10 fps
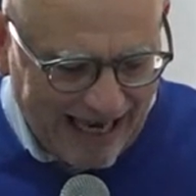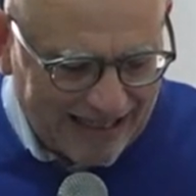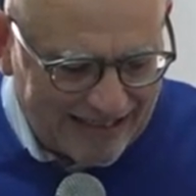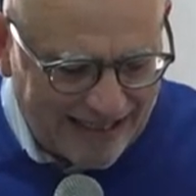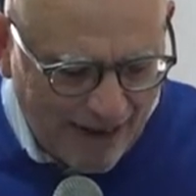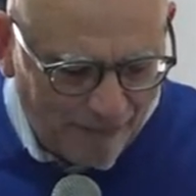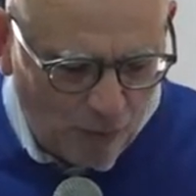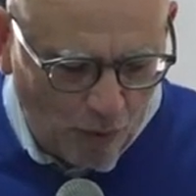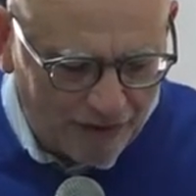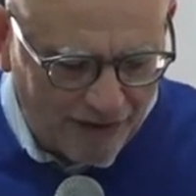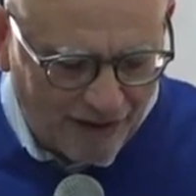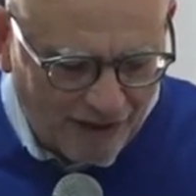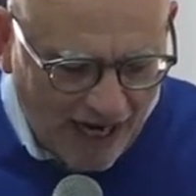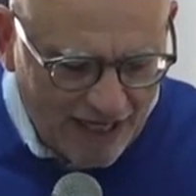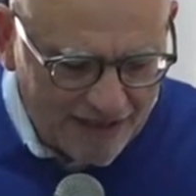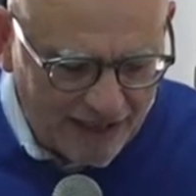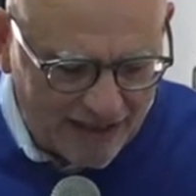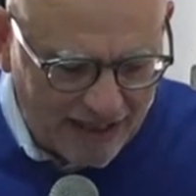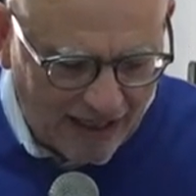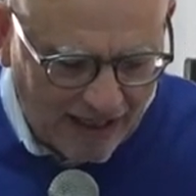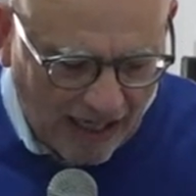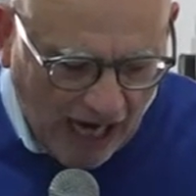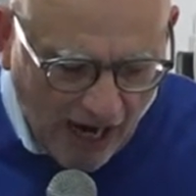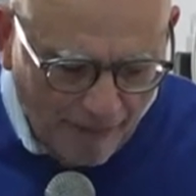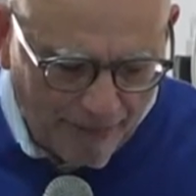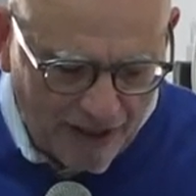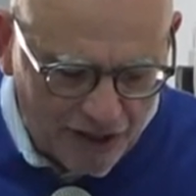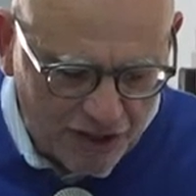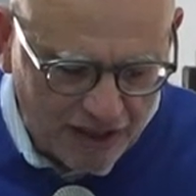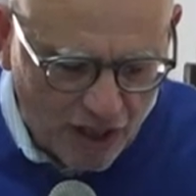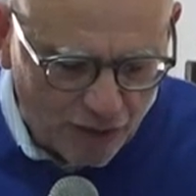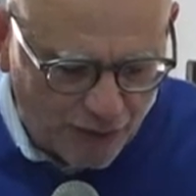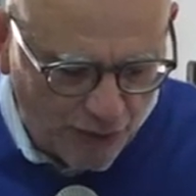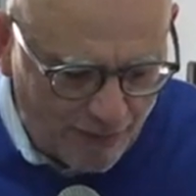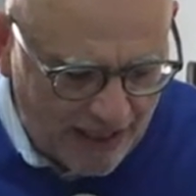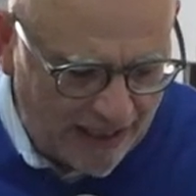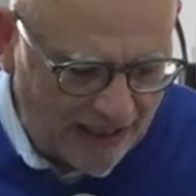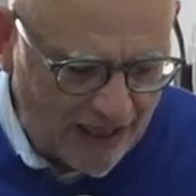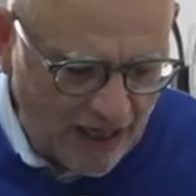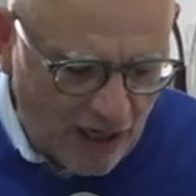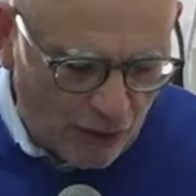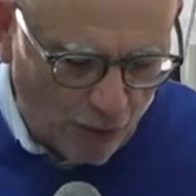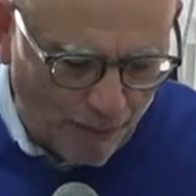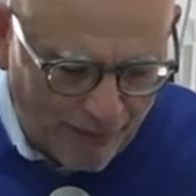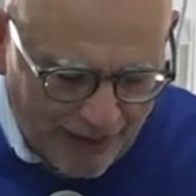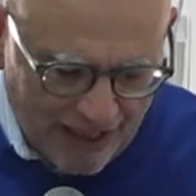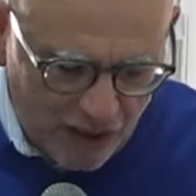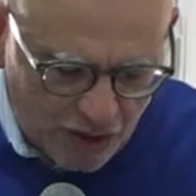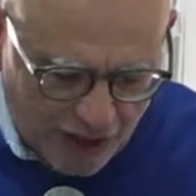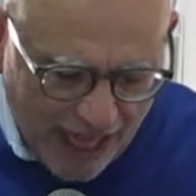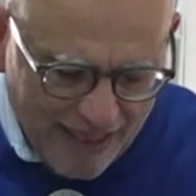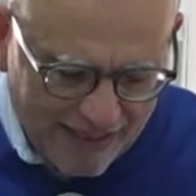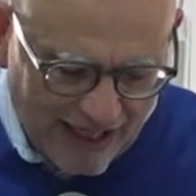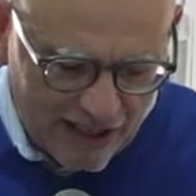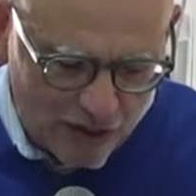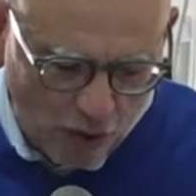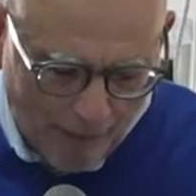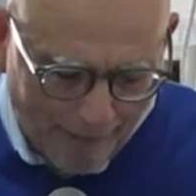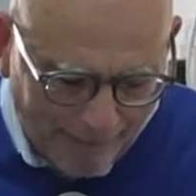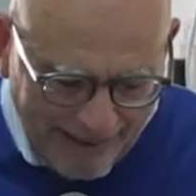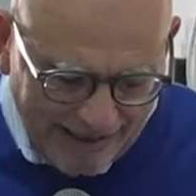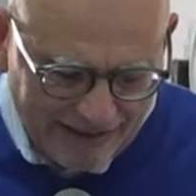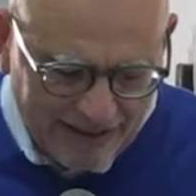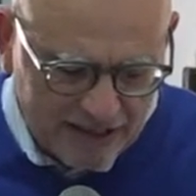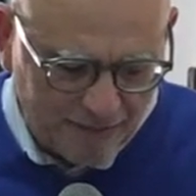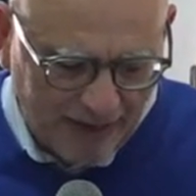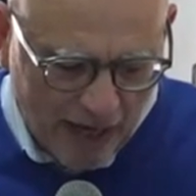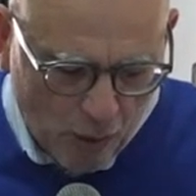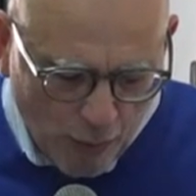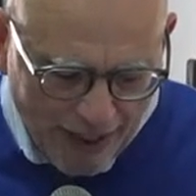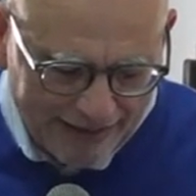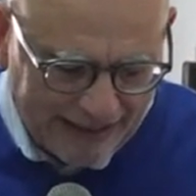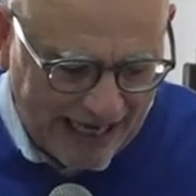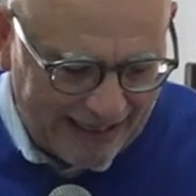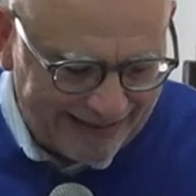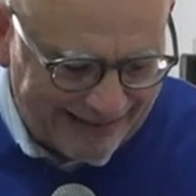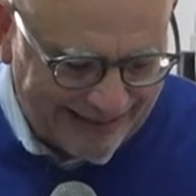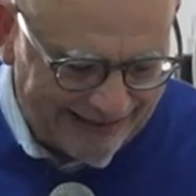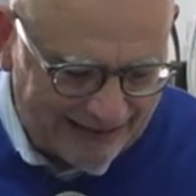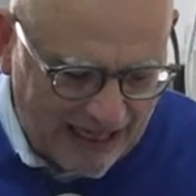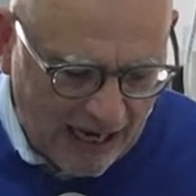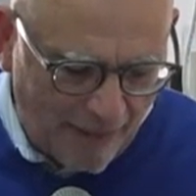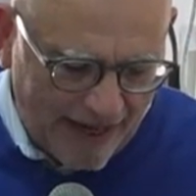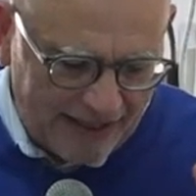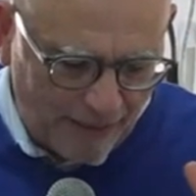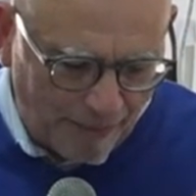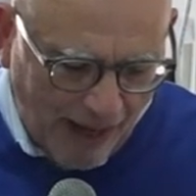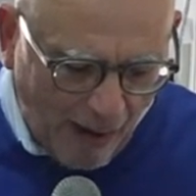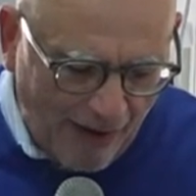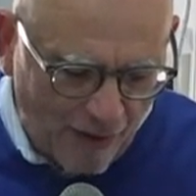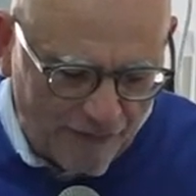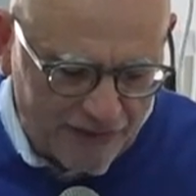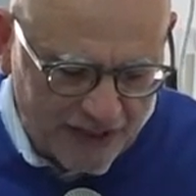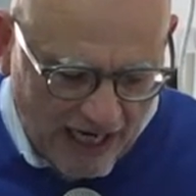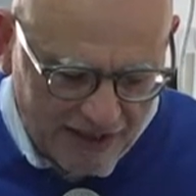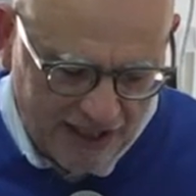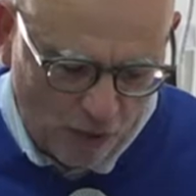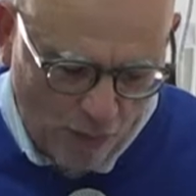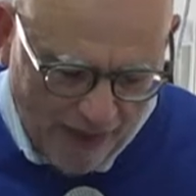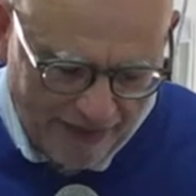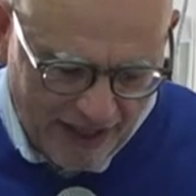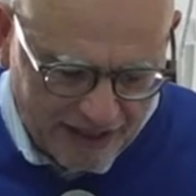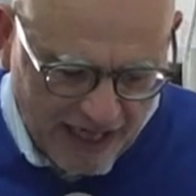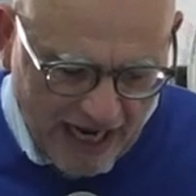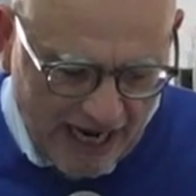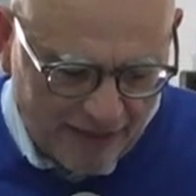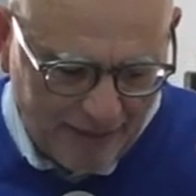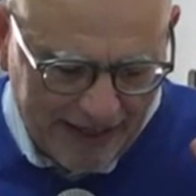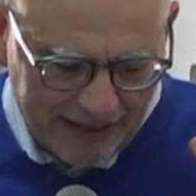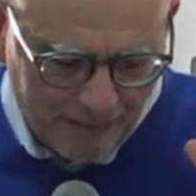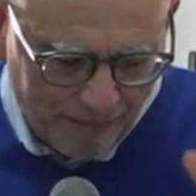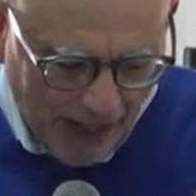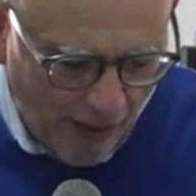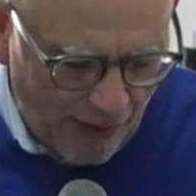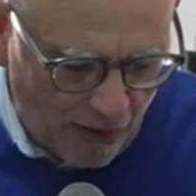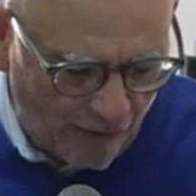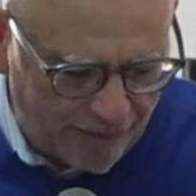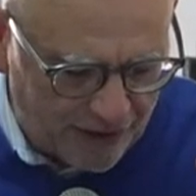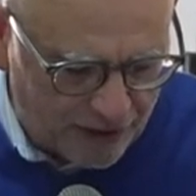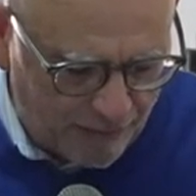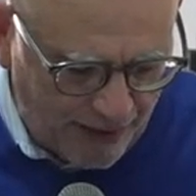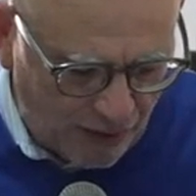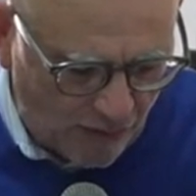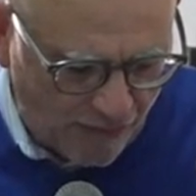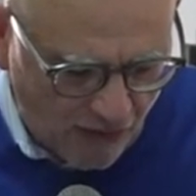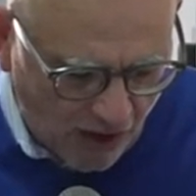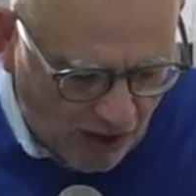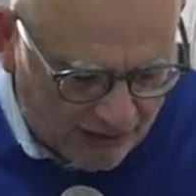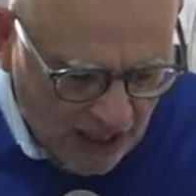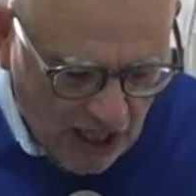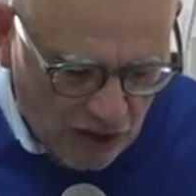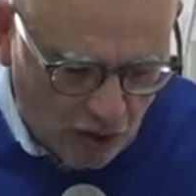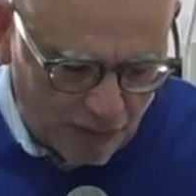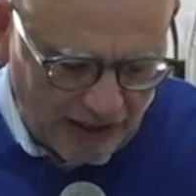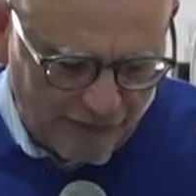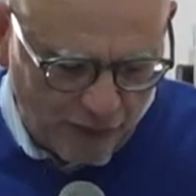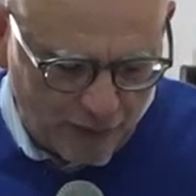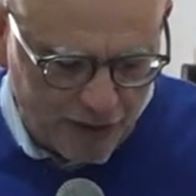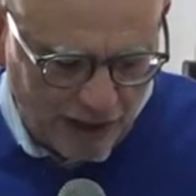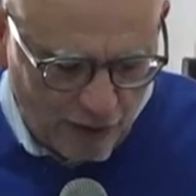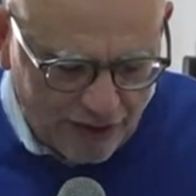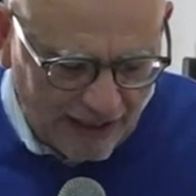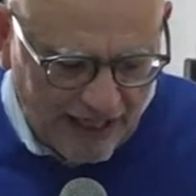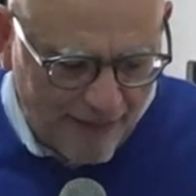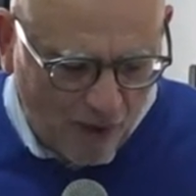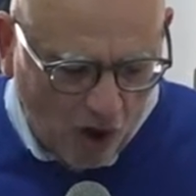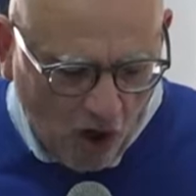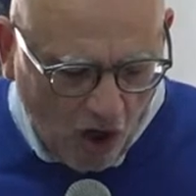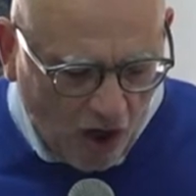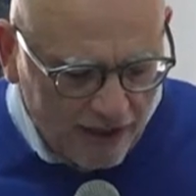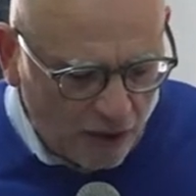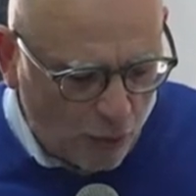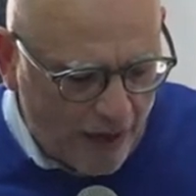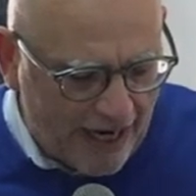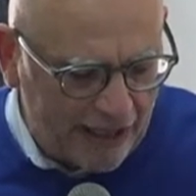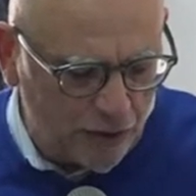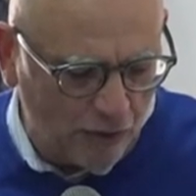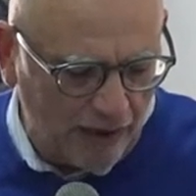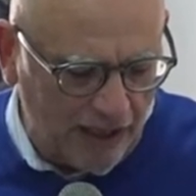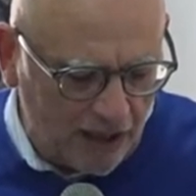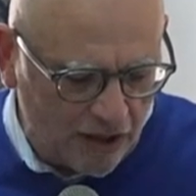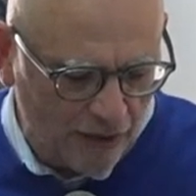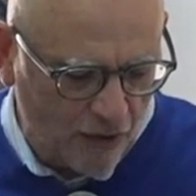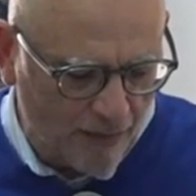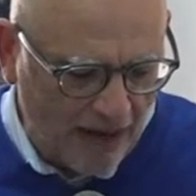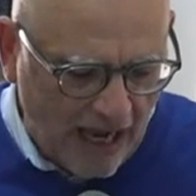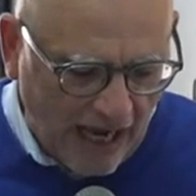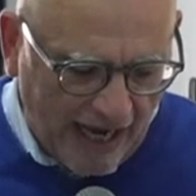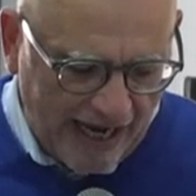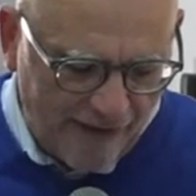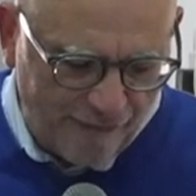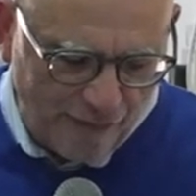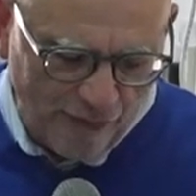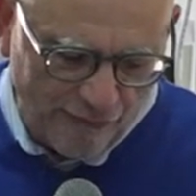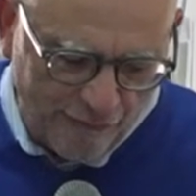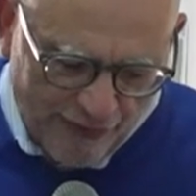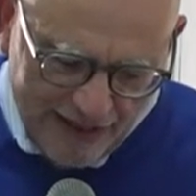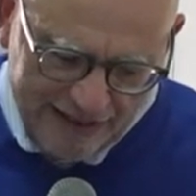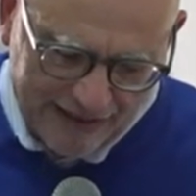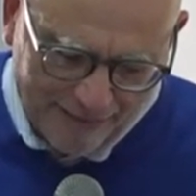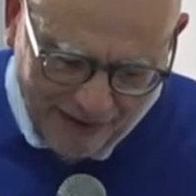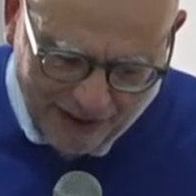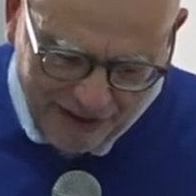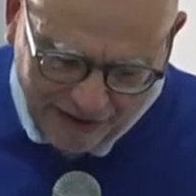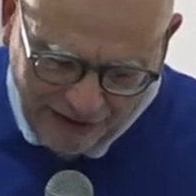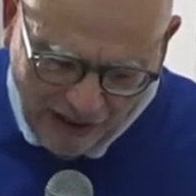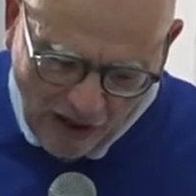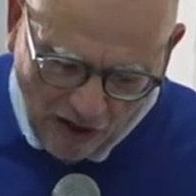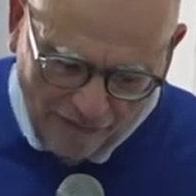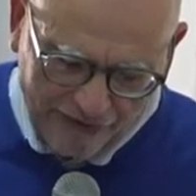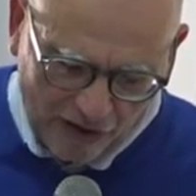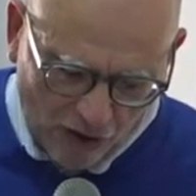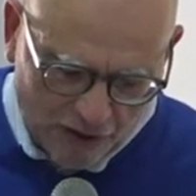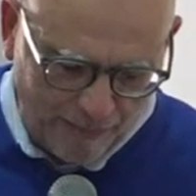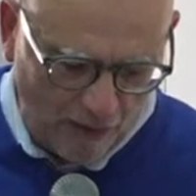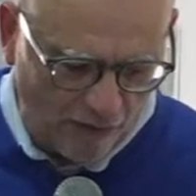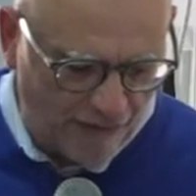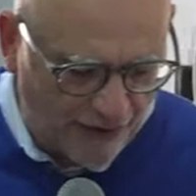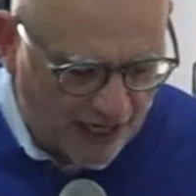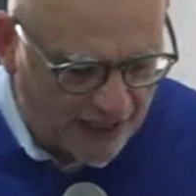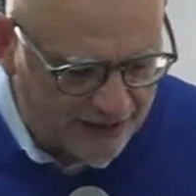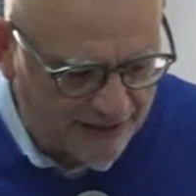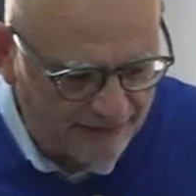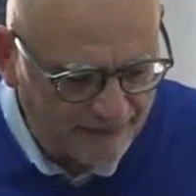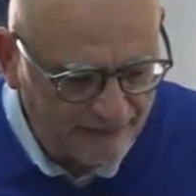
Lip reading: except what Christ has accomplished through me to bring Gentiles to obedience by word and deed, by the power of signs and wonders, and by the power of the Spirit of God, so that from Jerusalem all the way to Illyricum, I have fulfilled the ministry of the gospel of Christ."